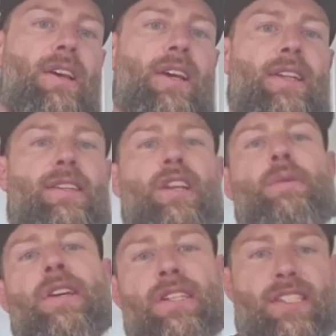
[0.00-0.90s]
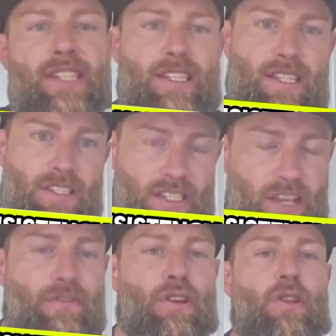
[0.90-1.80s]
It's going to be
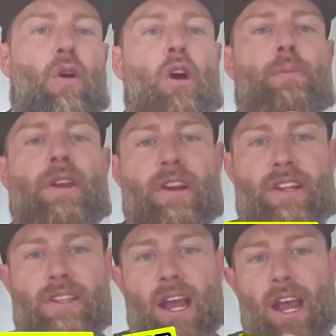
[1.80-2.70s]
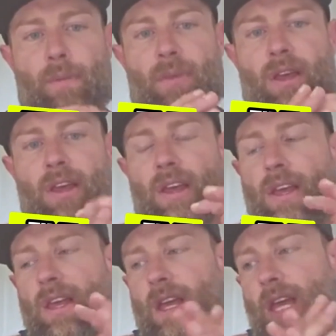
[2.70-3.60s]
consistency for a long period of time.
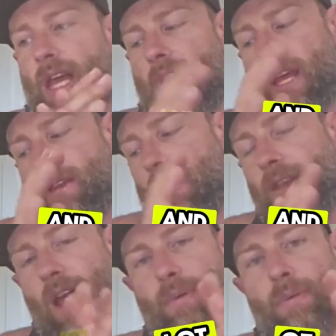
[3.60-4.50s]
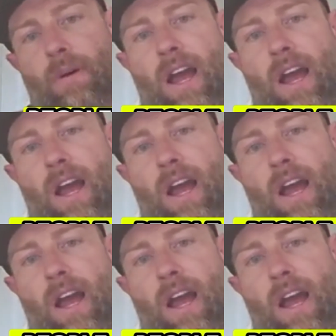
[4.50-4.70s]
And a lot of people